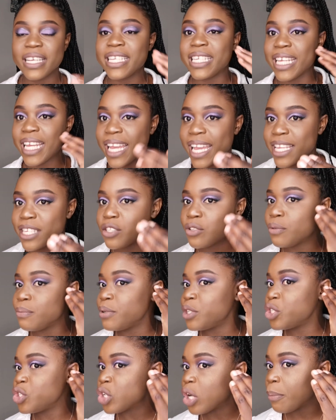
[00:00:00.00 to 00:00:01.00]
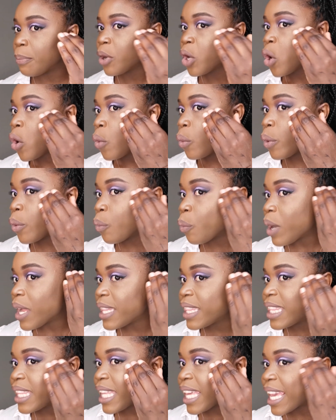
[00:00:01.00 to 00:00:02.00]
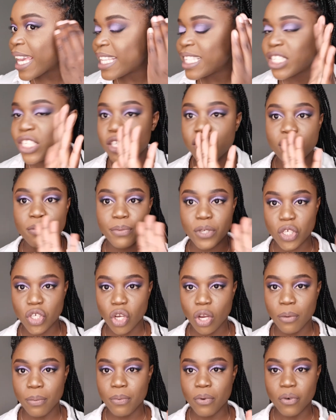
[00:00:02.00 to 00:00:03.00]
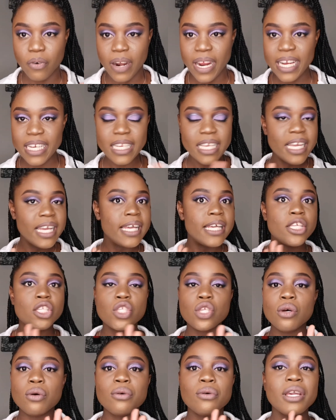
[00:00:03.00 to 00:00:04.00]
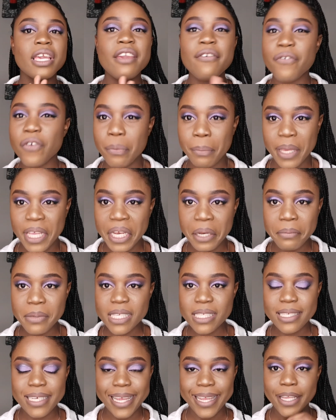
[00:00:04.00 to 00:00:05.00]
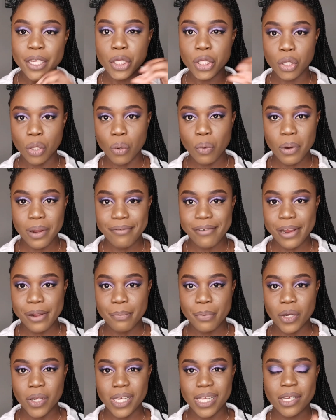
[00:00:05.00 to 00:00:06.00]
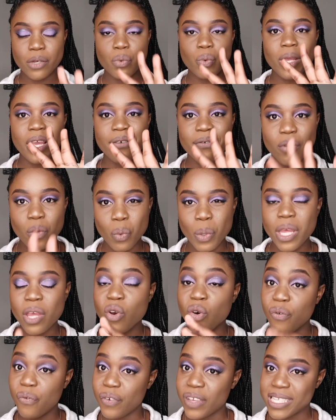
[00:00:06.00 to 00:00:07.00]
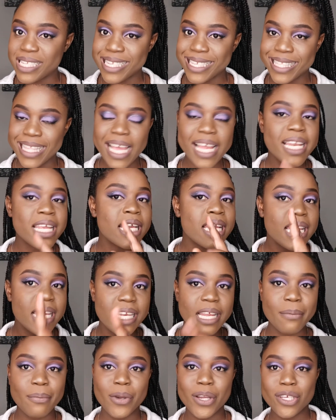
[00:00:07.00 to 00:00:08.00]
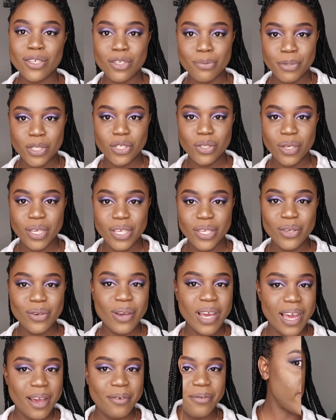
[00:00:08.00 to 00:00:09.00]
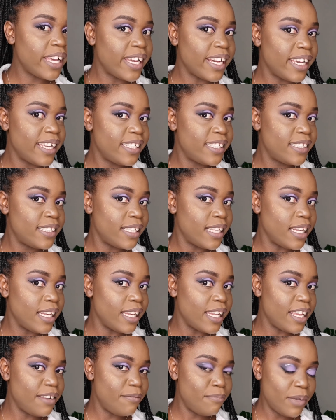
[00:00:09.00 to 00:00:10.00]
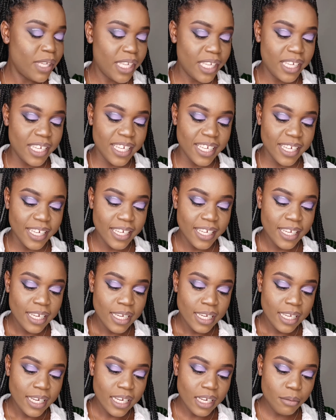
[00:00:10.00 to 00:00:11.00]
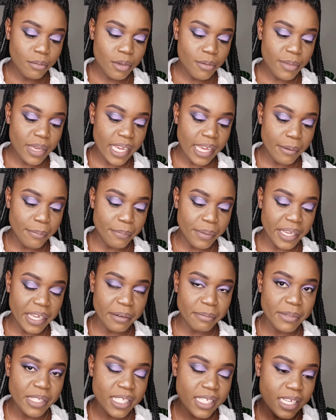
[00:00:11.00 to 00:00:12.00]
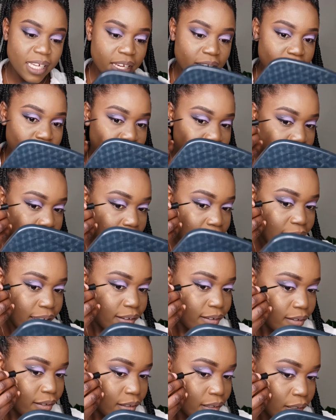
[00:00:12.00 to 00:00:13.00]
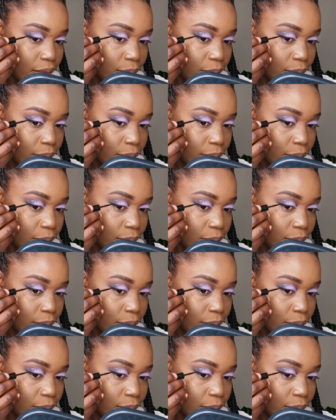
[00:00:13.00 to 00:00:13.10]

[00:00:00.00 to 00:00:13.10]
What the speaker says: It has to be sharp. We want the edges to be sharp, right? So if you made a mistake, don't worry about it. We have a way of fixing that, and I'm going to be showing you how. Okay guys, let me make a bigger mistake, okay?